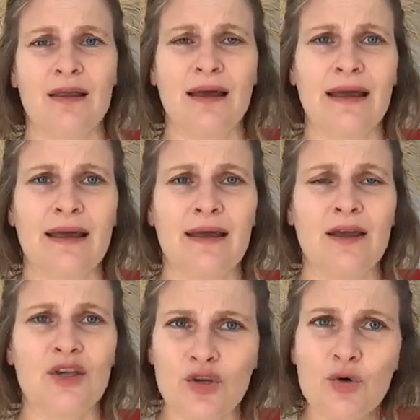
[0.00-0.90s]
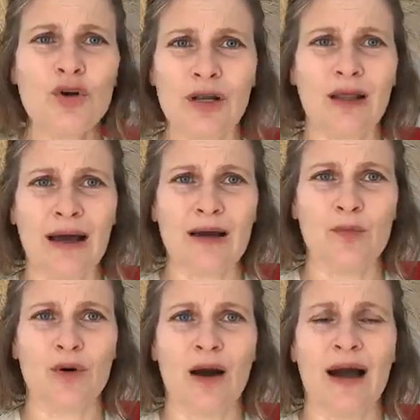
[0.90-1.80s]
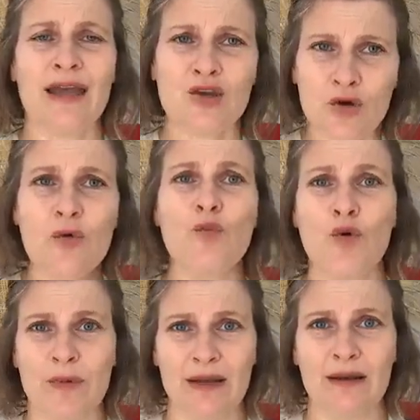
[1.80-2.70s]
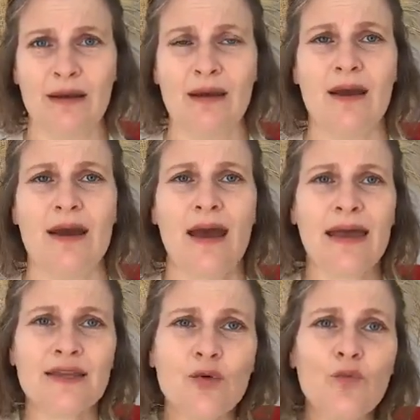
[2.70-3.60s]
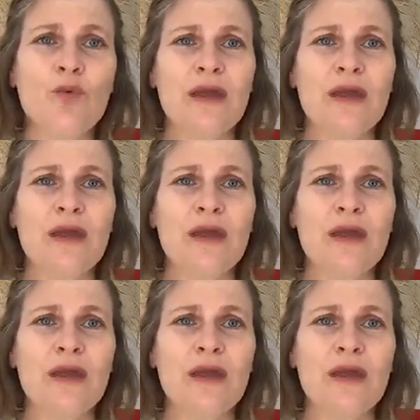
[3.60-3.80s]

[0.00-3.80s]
Like, you're not a likable guy, you're a woman. And